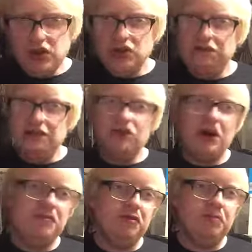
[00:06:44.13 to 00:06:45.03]
Lovely
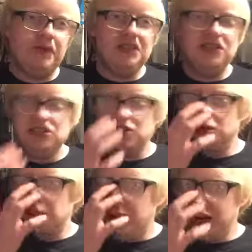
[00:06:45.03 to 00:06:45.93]
grapefruit bitterness on
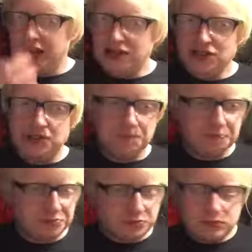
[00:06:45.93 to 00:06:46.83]
the back end.
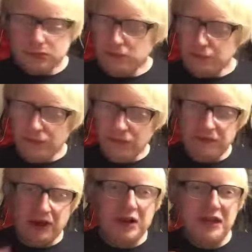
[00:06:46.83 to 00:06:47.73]

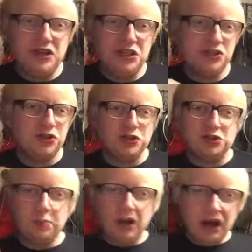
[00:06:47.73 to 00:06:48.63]
Very nice,
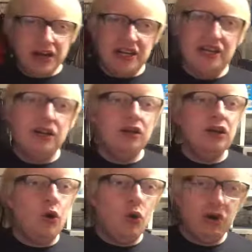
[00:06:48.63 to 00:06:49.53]
subtle, piney,
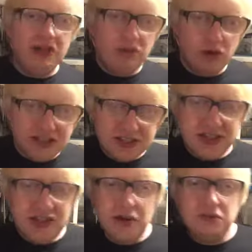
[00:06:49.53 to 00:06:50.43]
oily,
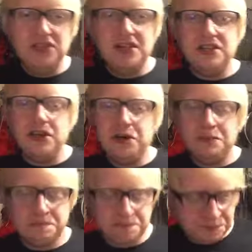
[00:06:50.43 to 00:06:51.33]
resiny notes in there
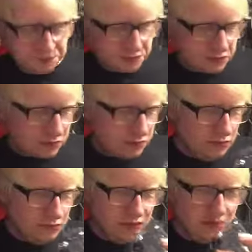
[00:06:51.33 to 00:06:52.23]

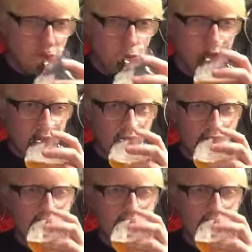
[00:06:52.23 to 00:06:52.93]
as well.